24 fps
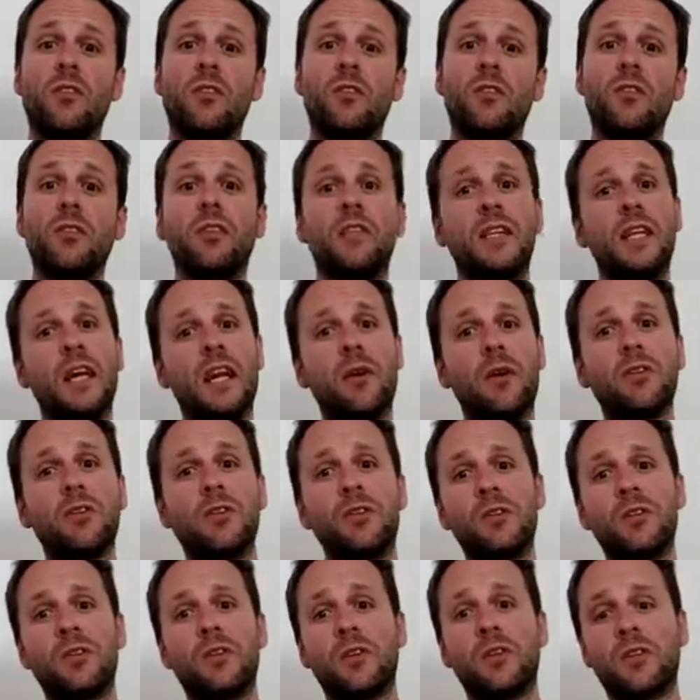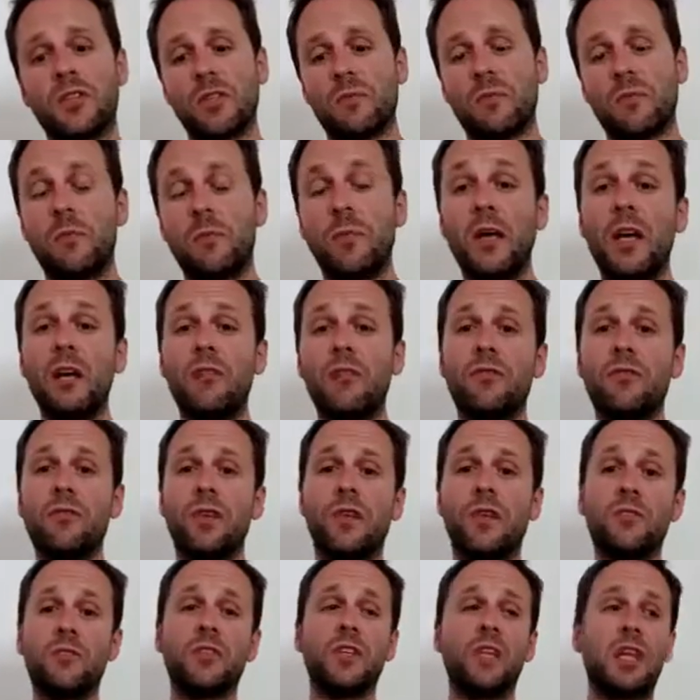annoyed. Now I don't, because I prepare for it
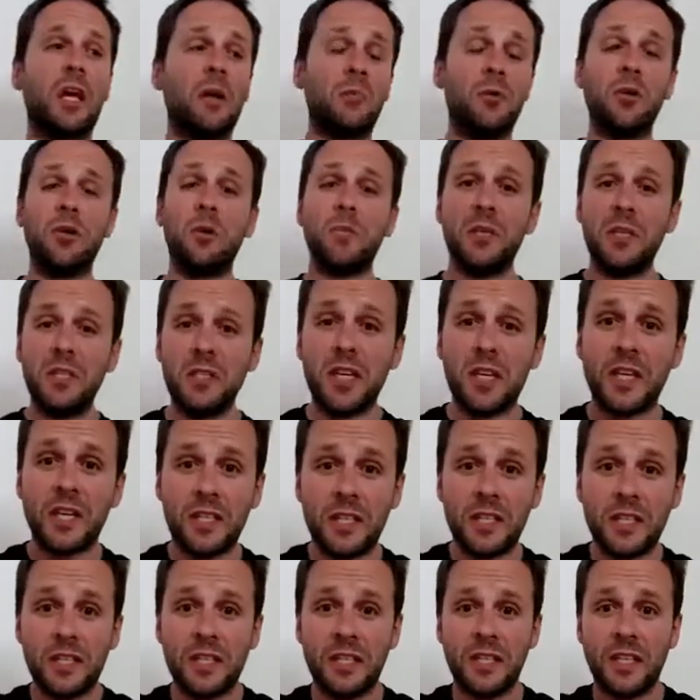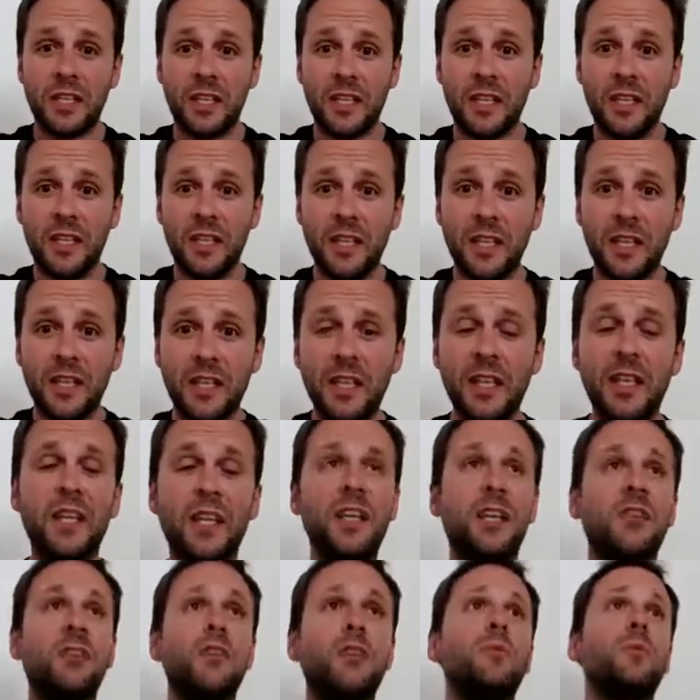and I was like, I'm going to be tired today,
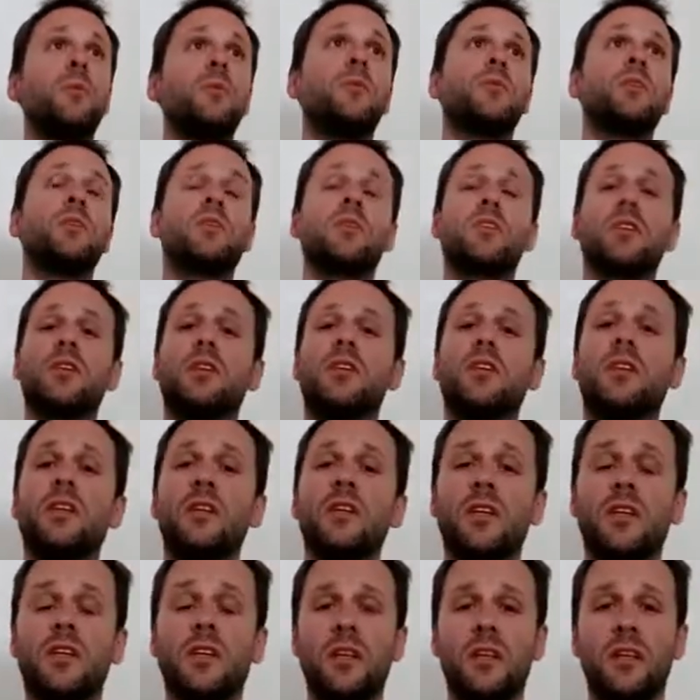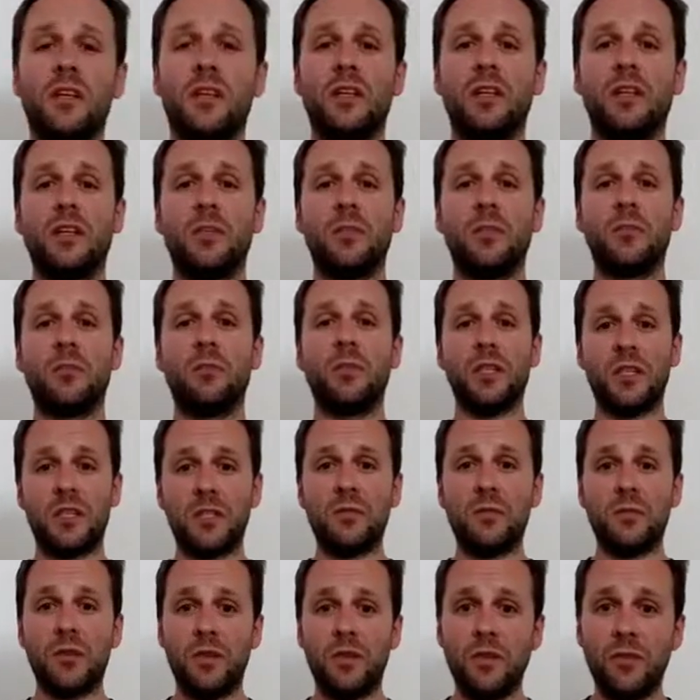and I know people are going to
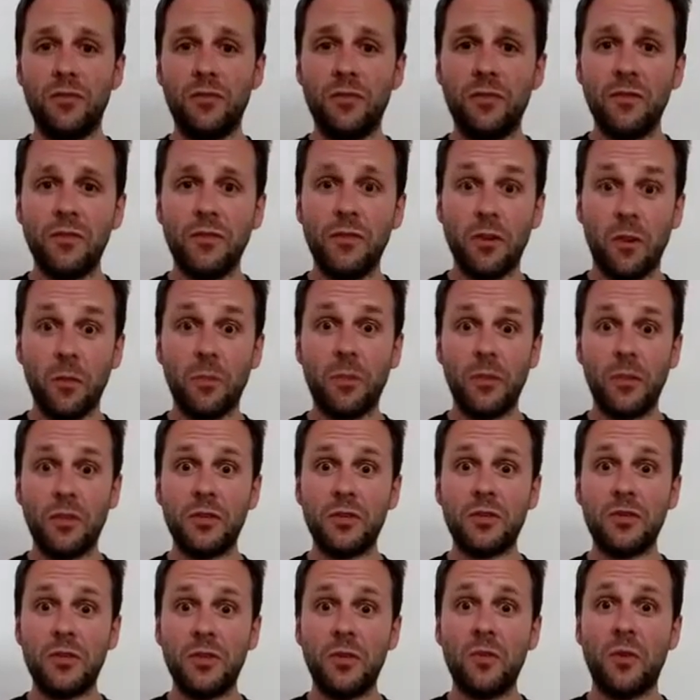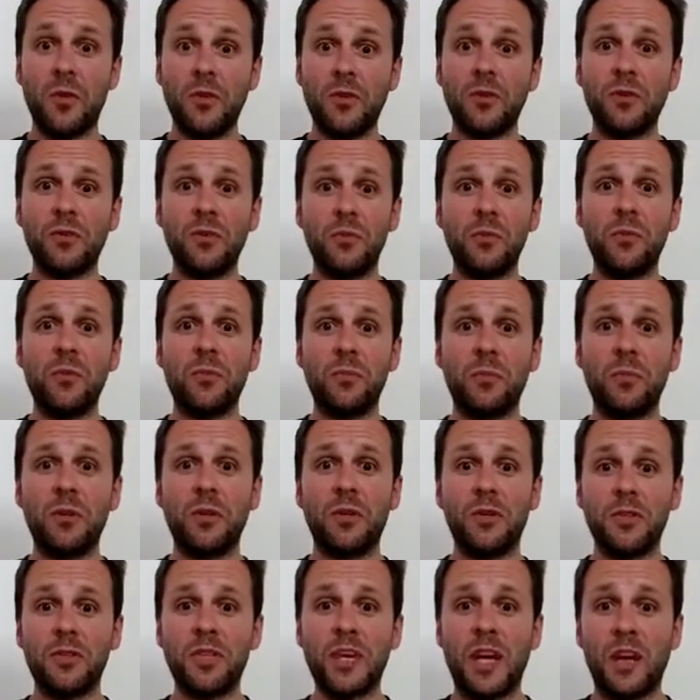piss me off, not because they want to, but
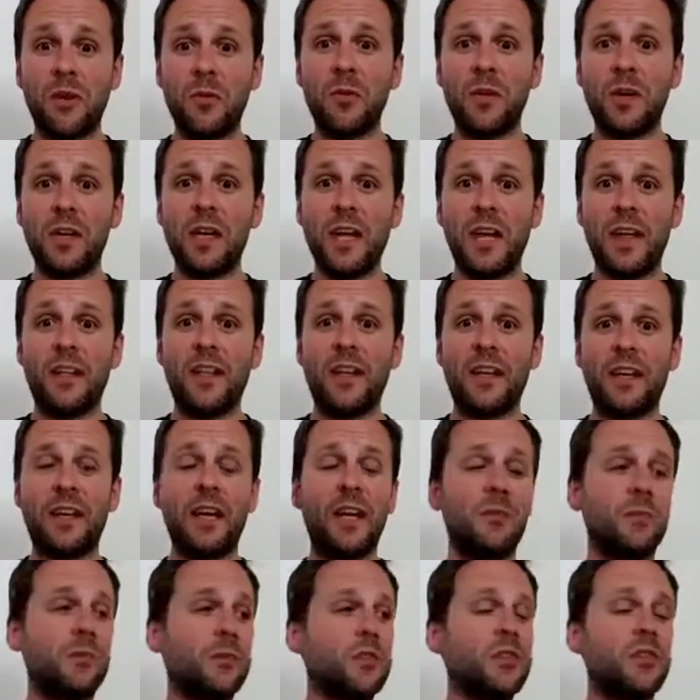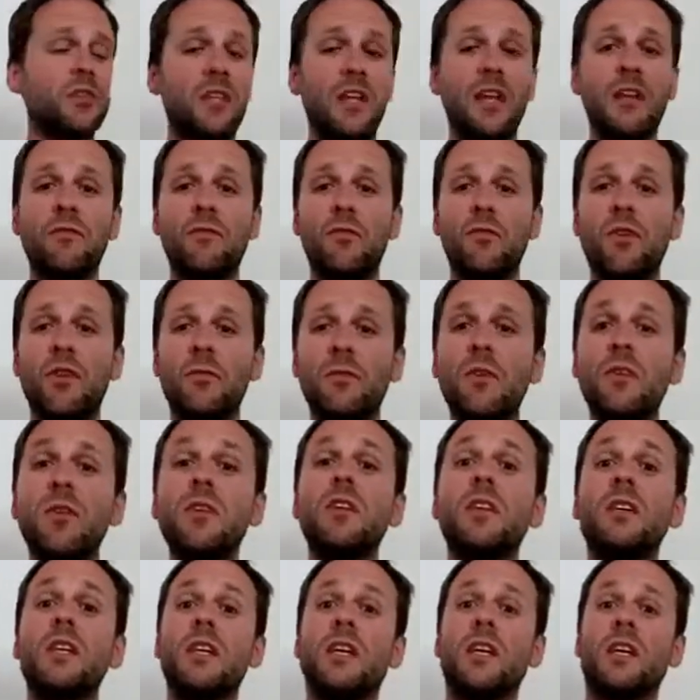because I will let that happen. So therefore, I'm not
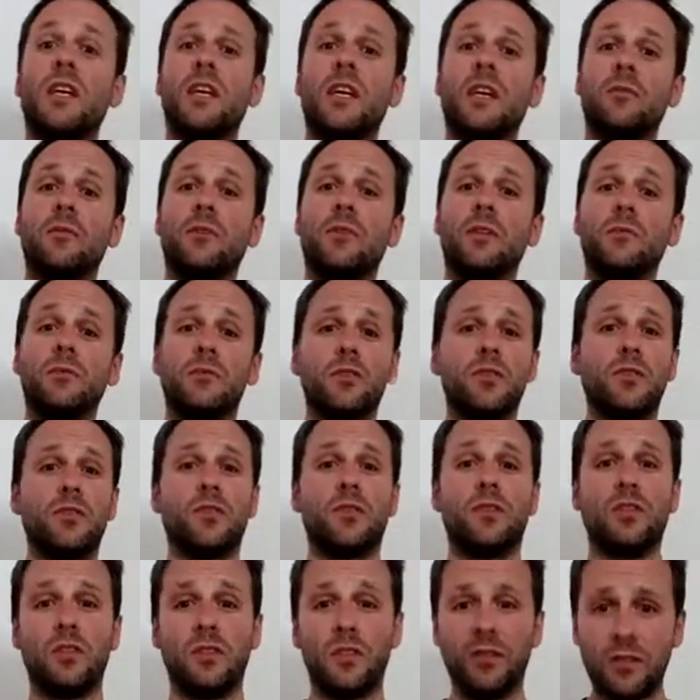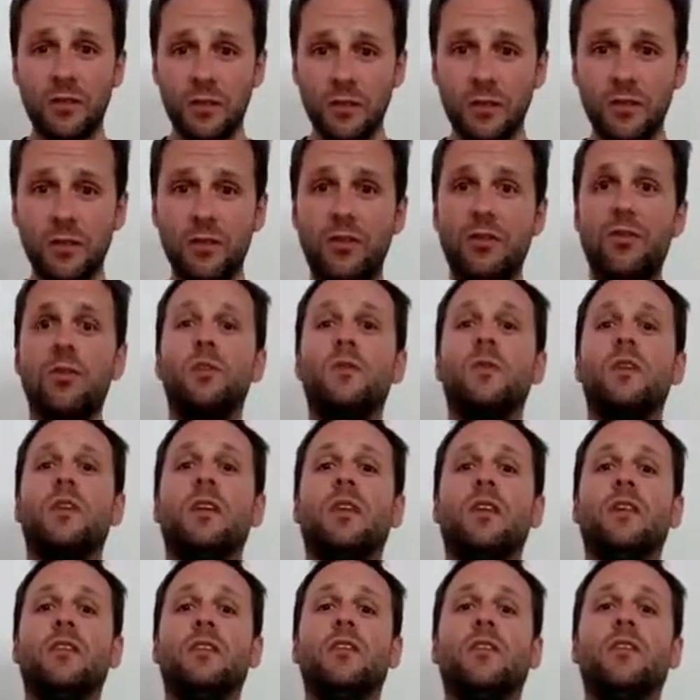going to let it happen. I'm just going to go with
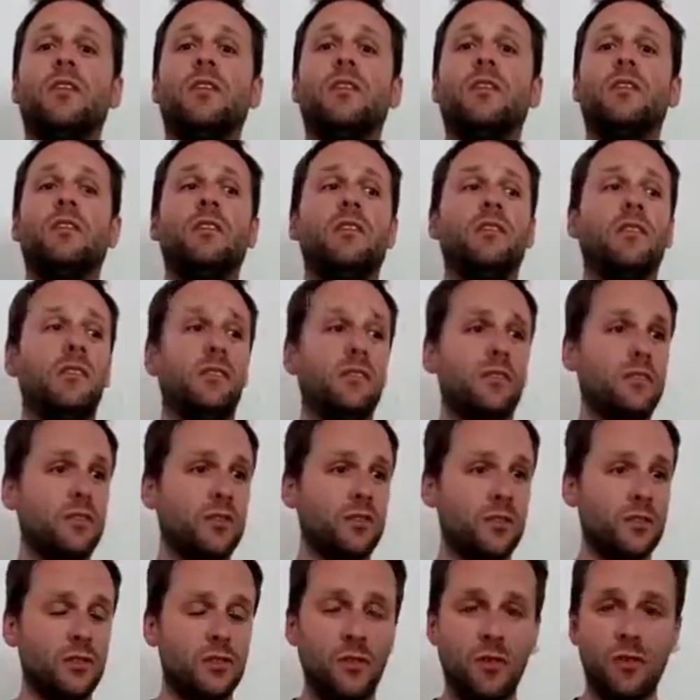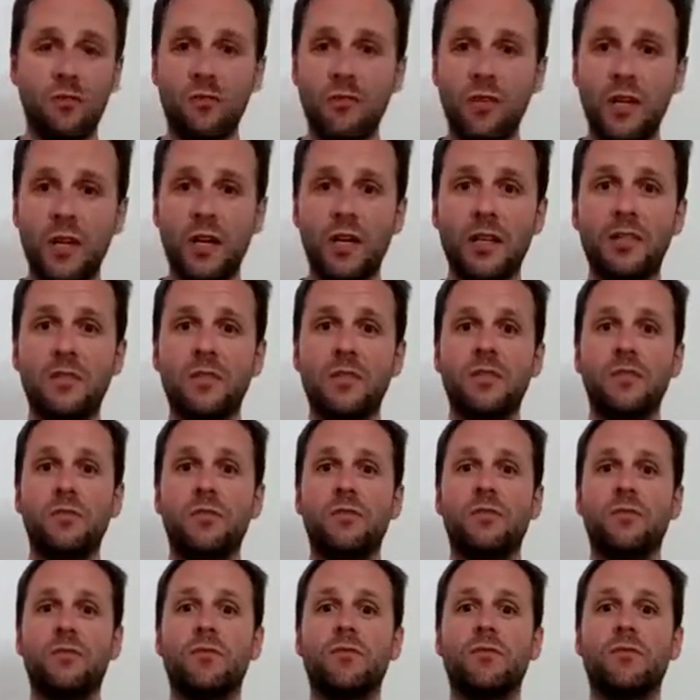it and not react to
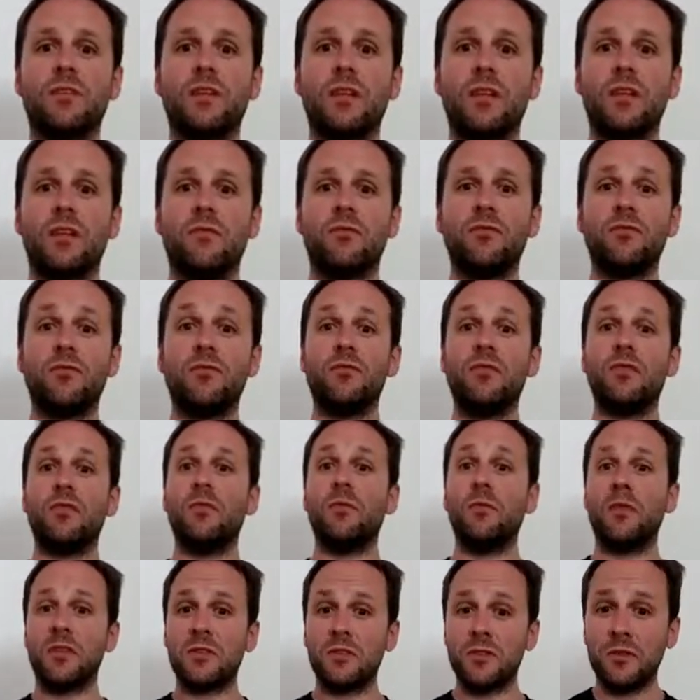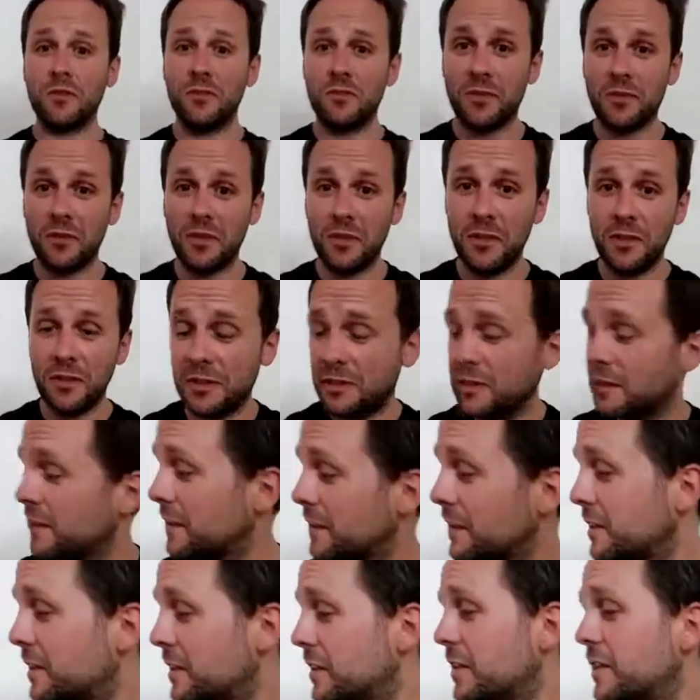stuff. And I've done very well so far.
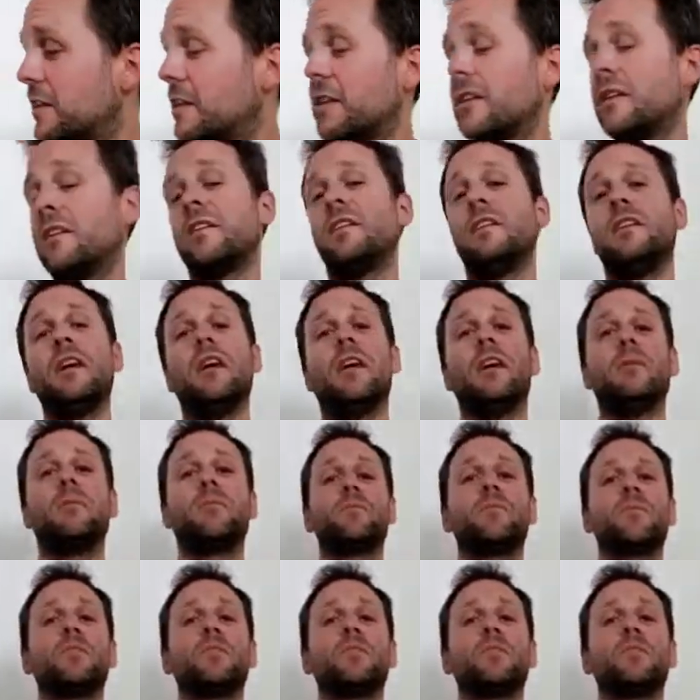Yeah.